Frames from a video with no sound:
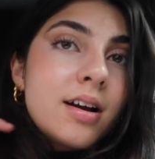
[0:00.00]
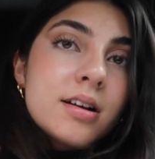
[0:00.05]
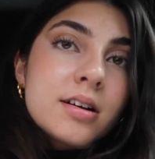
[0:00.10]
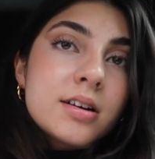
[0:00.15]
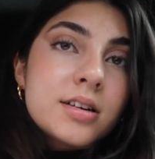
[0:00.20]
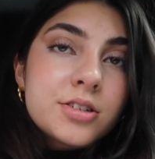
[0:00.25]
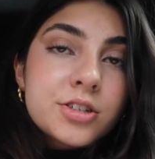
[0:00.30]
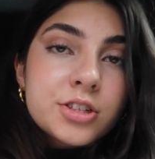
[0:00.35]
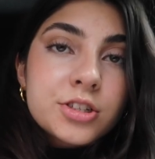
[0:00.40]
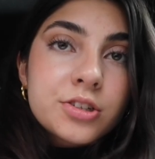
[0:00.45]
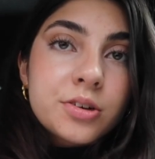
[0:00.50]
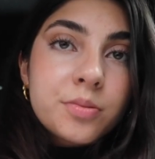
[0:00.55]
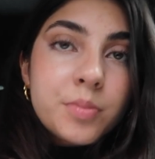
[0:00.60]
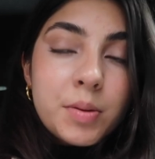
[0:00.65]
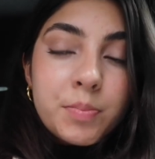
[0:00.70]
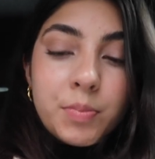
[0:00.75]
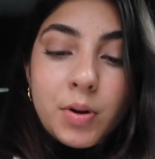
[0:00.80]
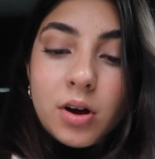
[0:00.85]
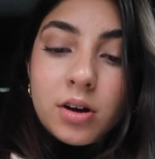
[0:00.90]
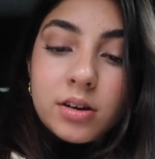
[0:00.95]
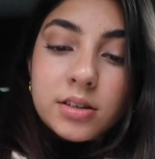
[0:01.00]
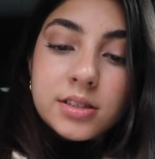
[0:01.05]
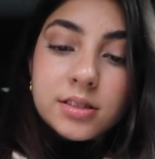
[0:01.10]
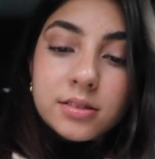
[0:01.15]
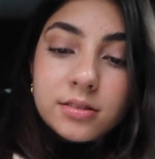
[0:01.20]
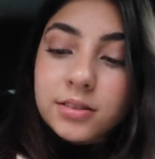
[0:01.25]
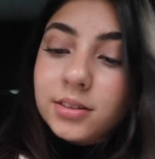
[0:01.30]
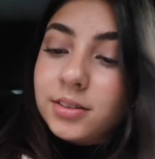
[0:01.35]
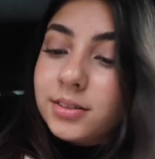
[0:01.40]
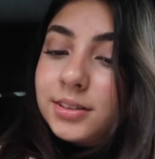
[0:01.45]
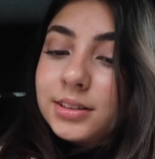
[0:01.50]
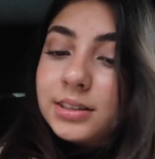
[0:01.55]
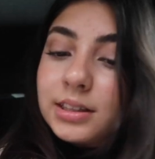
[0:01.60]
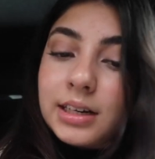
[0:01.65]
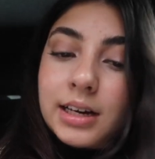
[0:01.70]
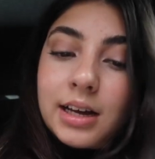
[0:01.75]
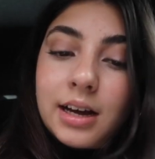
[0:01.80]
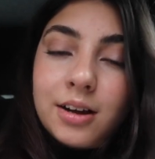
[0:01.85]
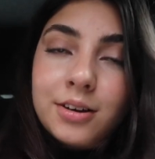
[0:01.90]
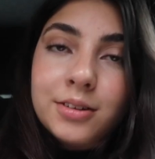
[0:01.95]
I just got my parcel
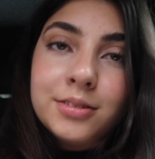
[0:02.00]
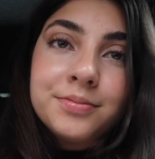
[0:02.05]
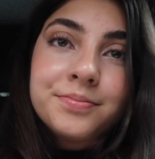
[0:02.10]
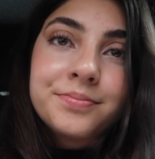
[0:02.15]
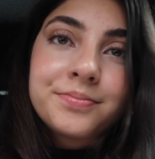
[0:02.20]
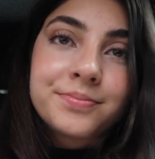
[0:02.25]
now,